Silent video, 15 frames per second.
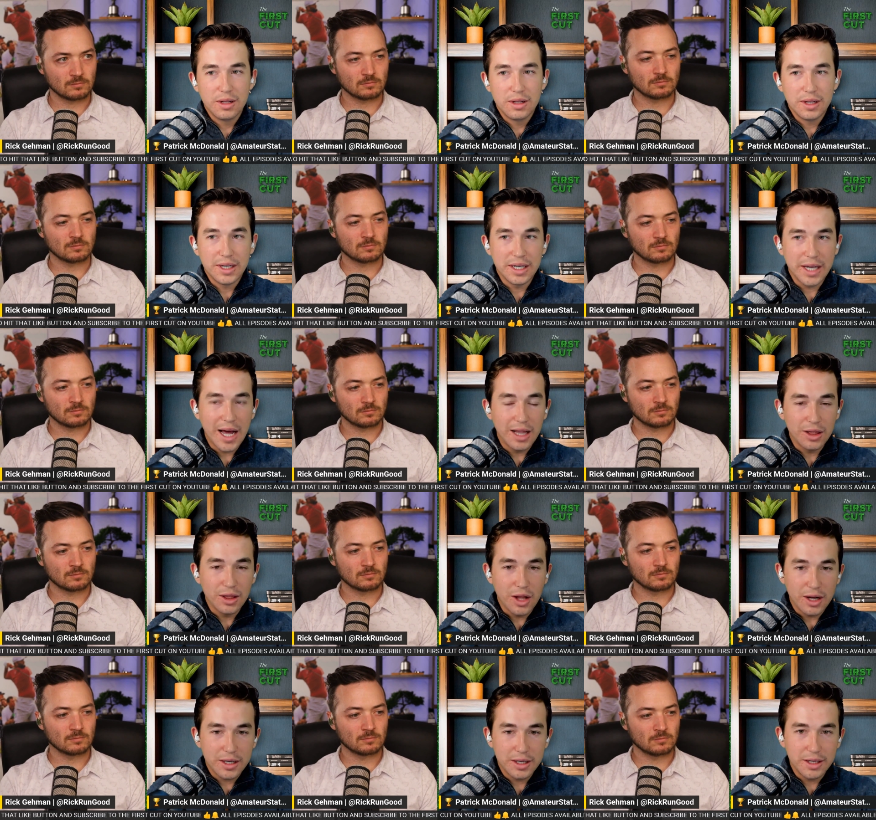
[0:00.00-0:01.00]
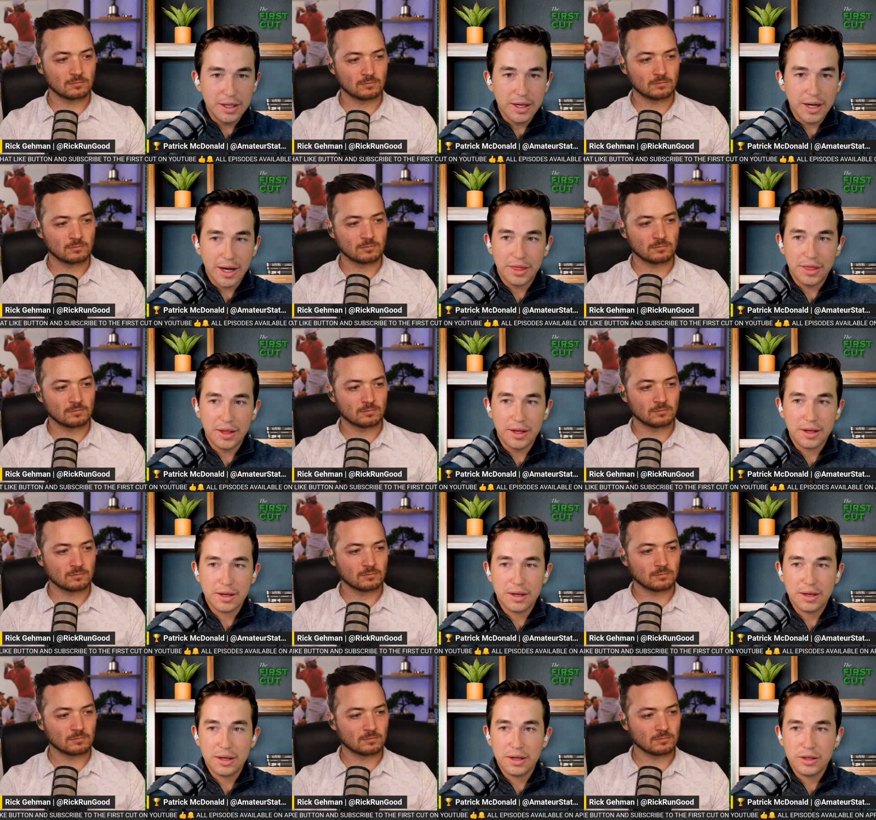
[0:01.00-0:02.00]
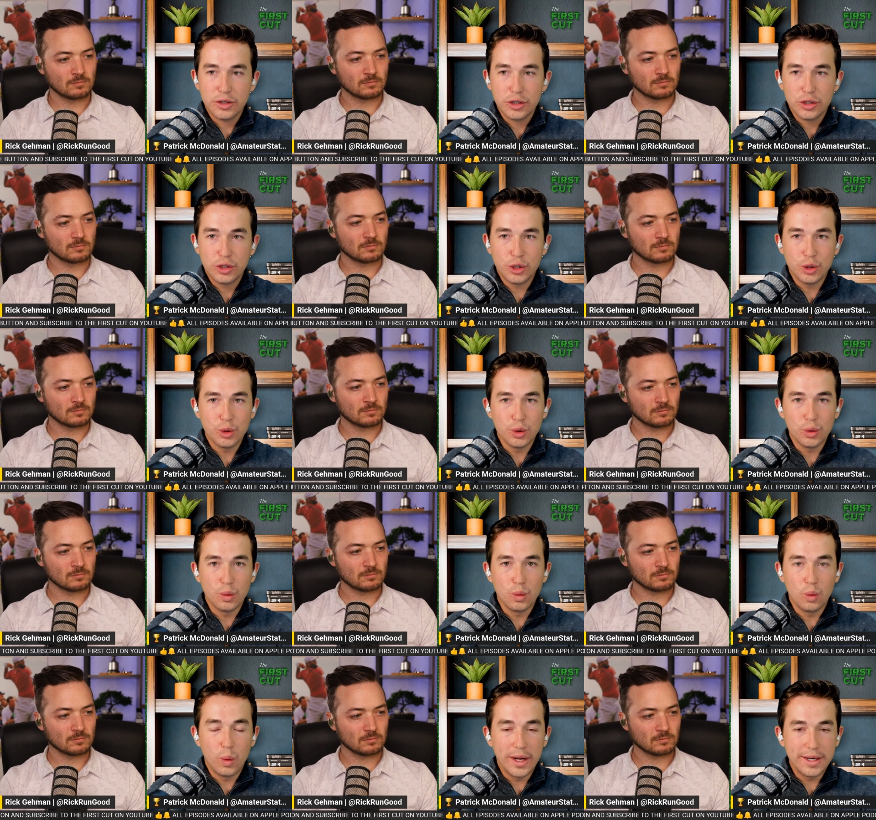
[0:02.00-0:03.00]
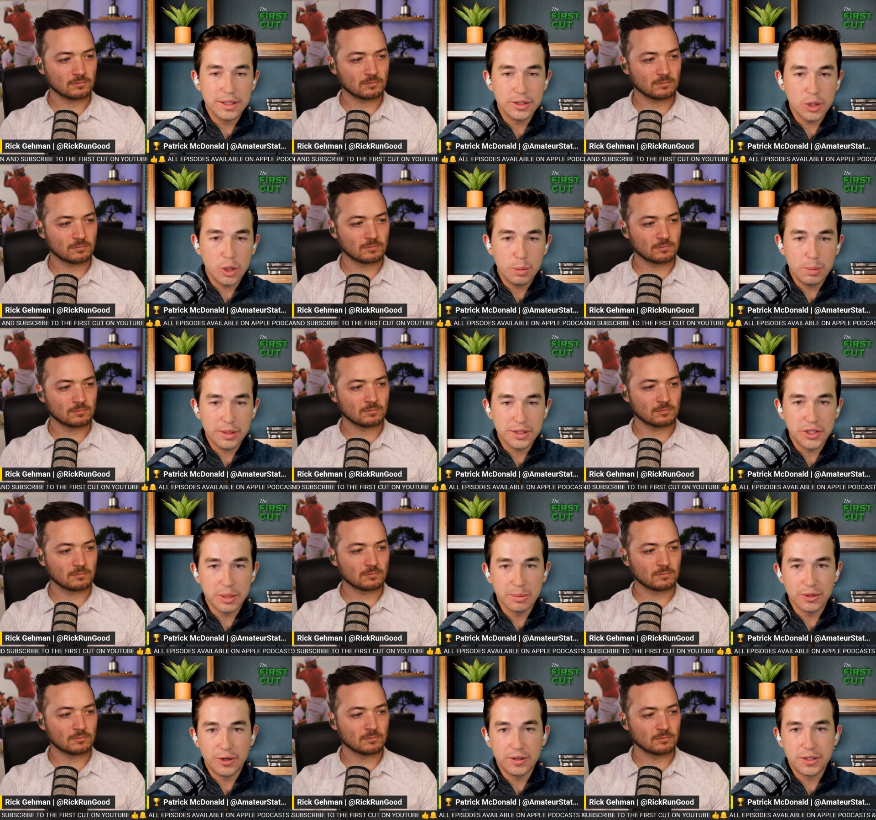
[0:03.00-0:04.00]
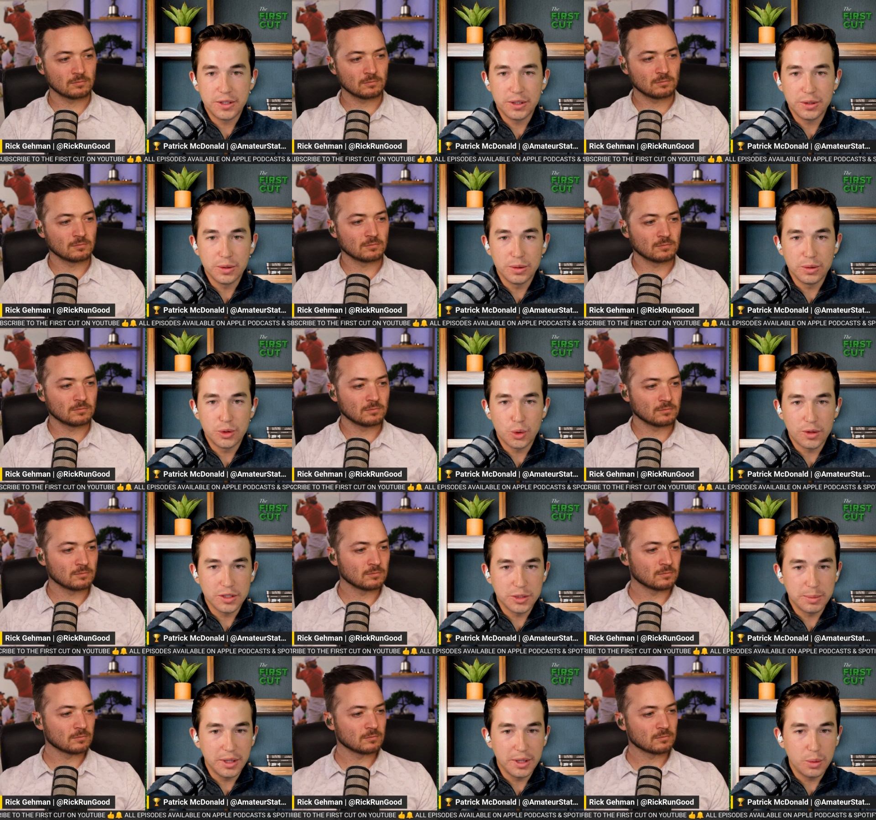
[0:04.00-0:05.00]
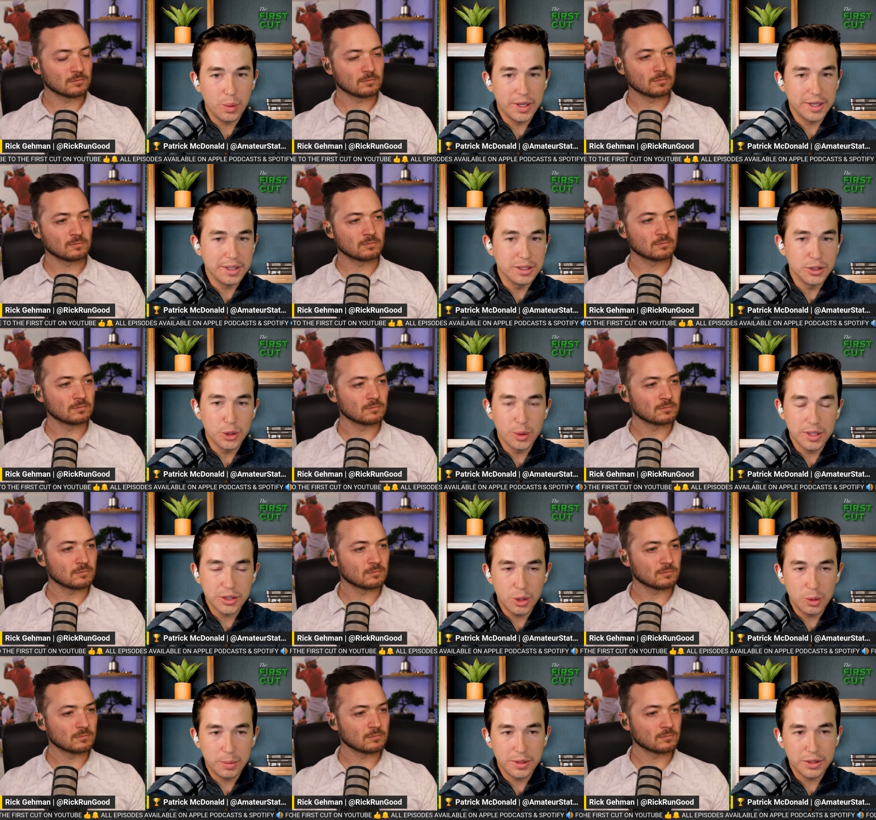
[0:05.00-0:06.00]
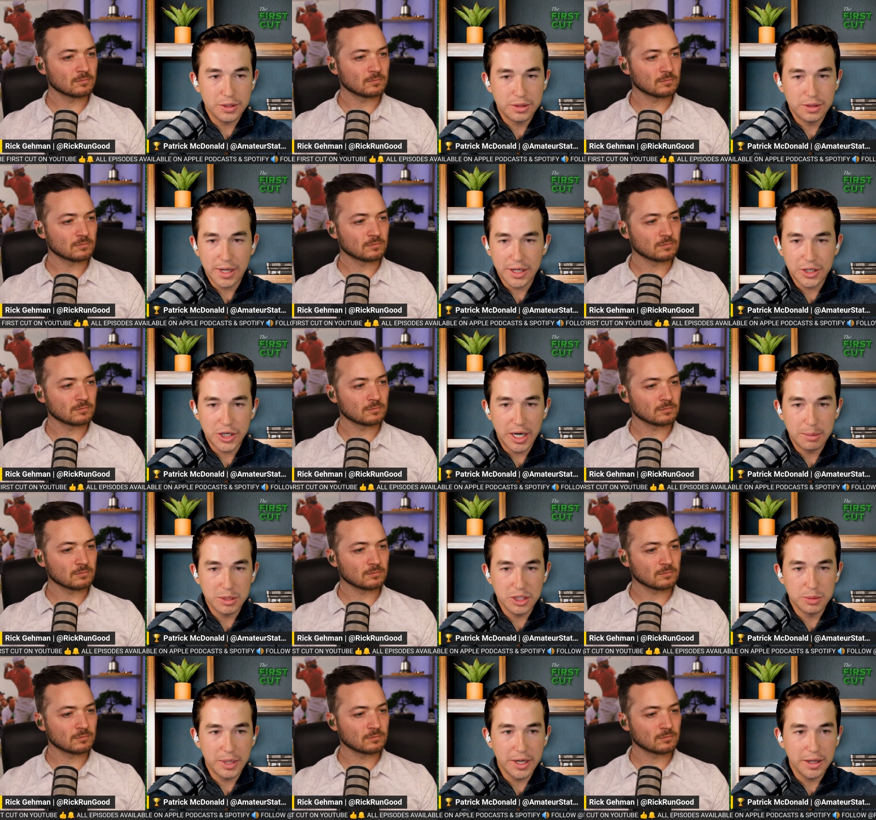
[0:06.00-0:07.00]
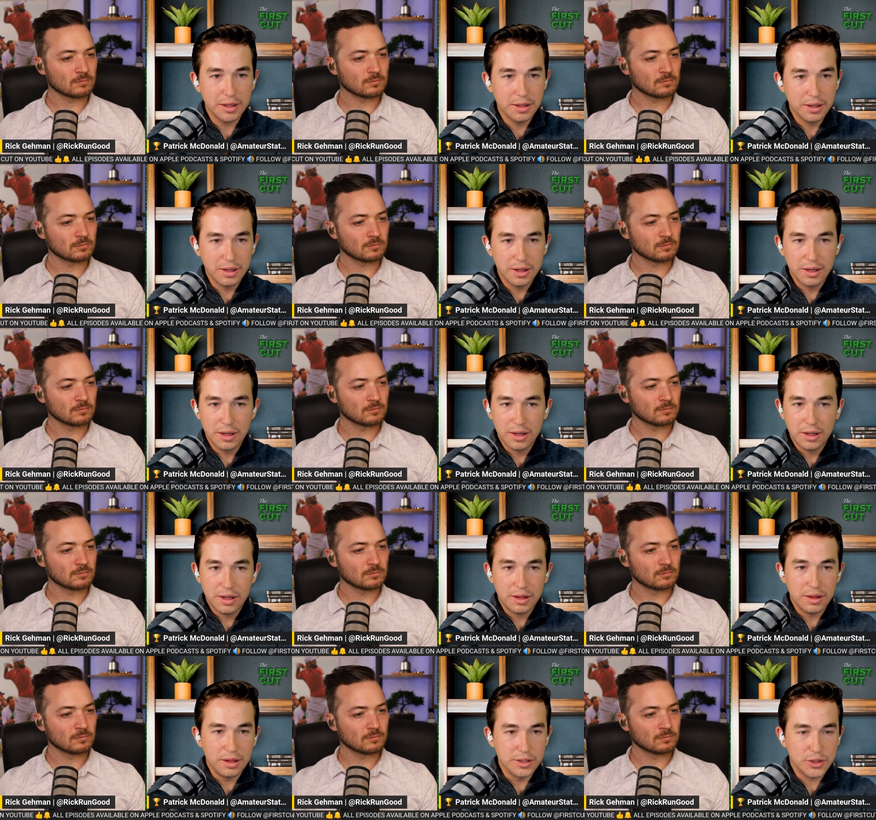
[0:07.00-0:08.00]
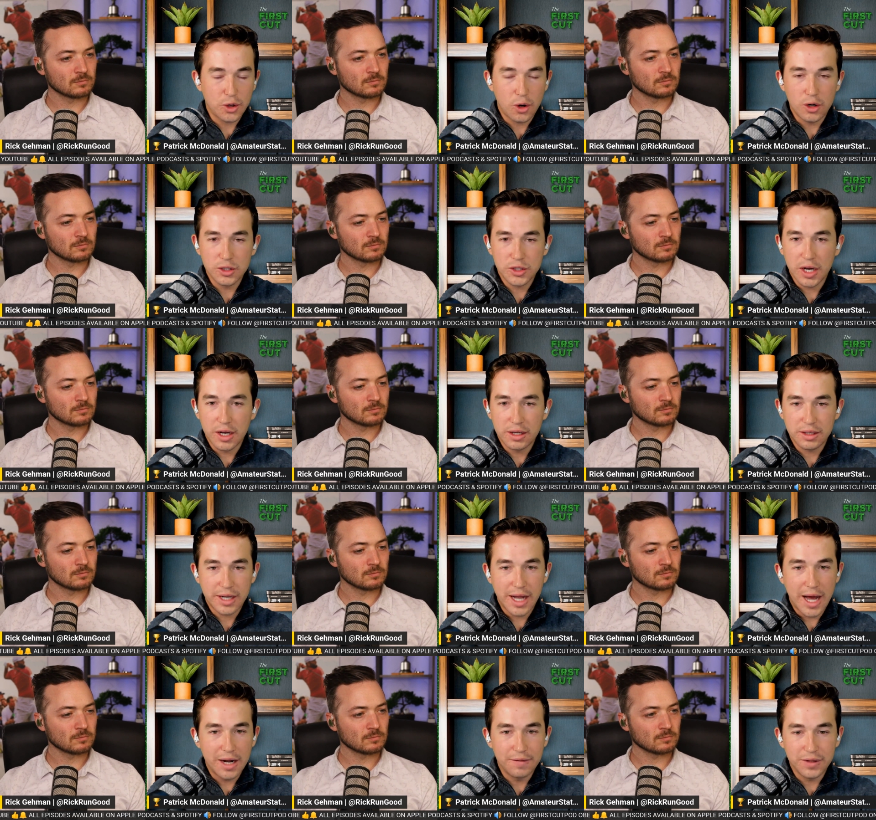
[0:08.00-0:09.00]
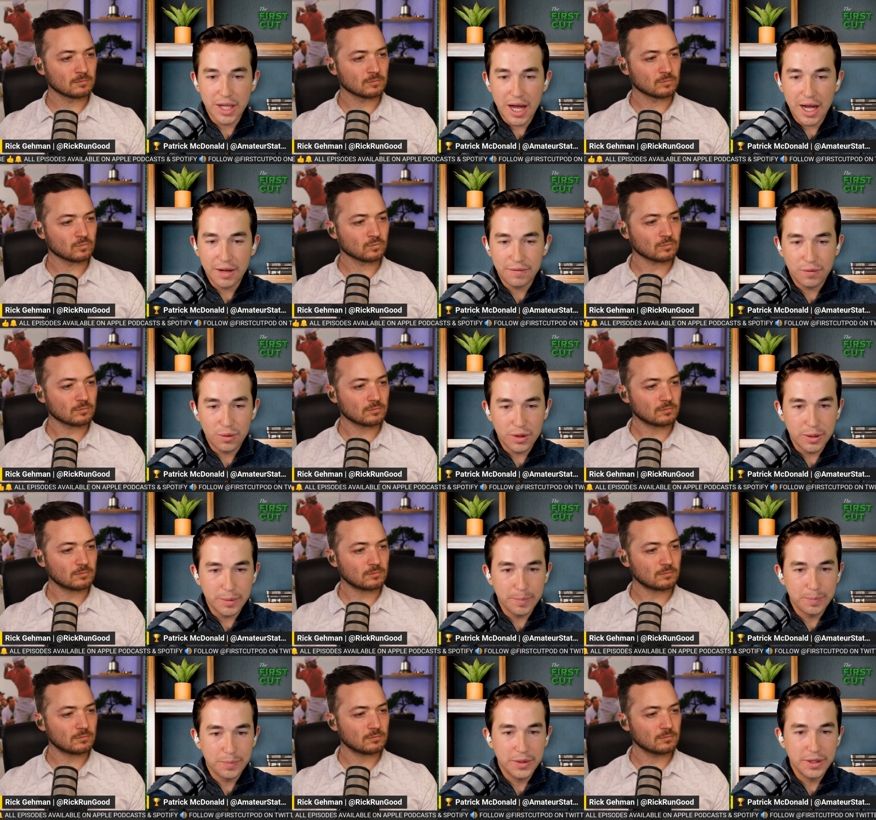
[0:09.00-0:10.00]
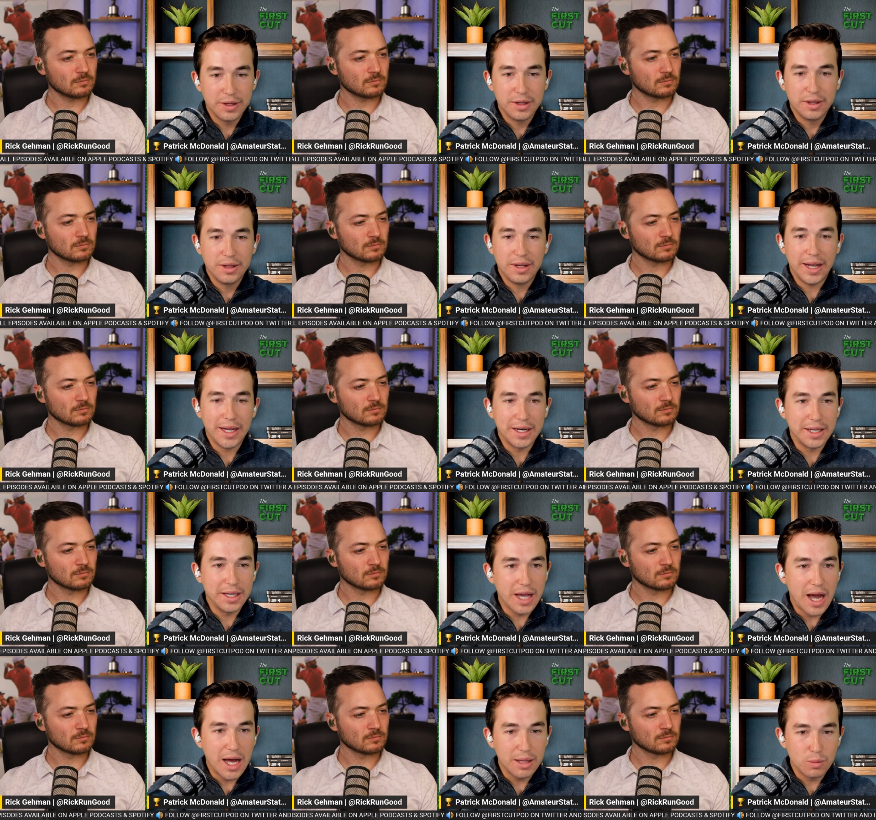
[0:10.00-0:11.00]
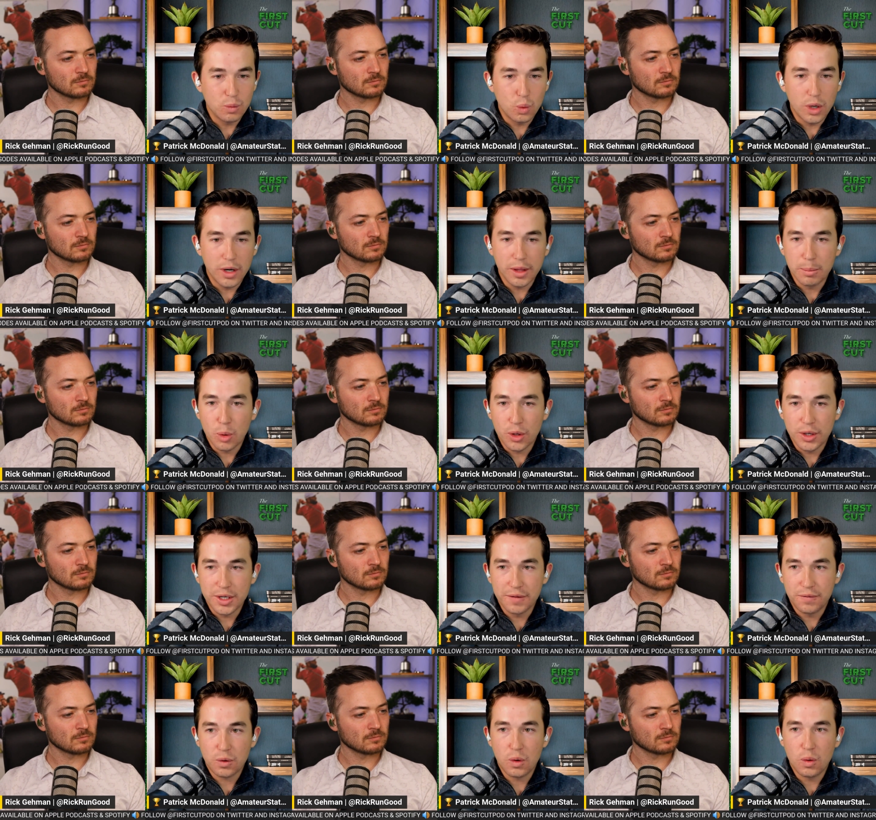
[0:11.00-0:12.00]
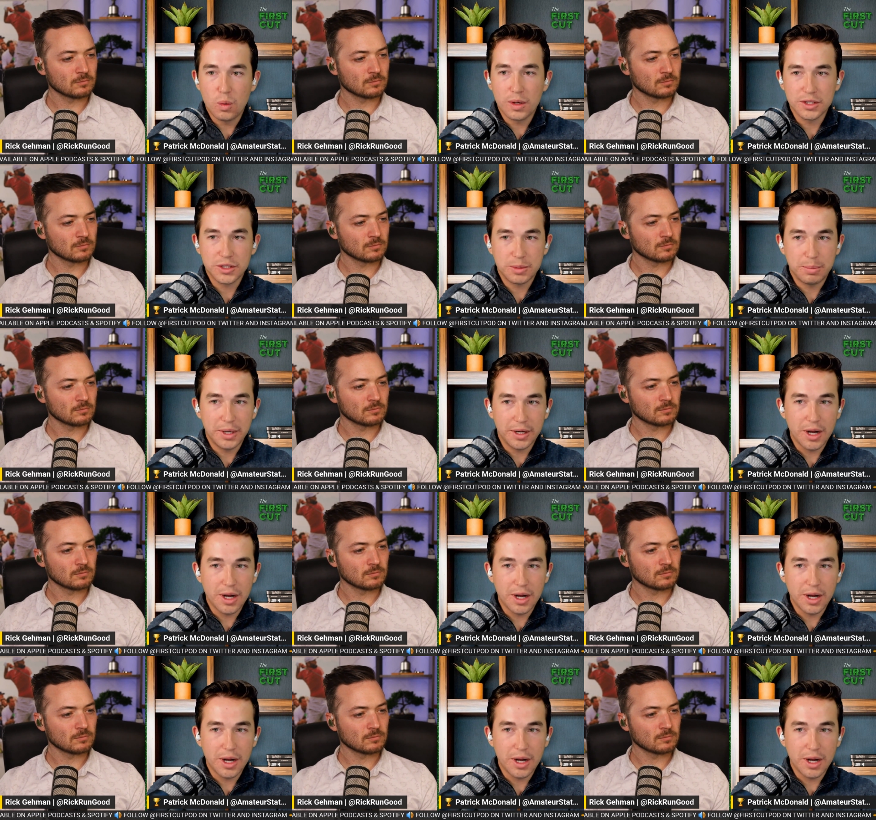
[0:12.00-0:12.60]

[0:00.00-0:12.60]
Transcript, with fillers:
Speaker 1: He got lucky, I think, to win his Open, similar to Jordan Spieth winning his U.S. Open at Chambers Bay. The stars kind of aligned for him, and he got one of the more difficult ones to pick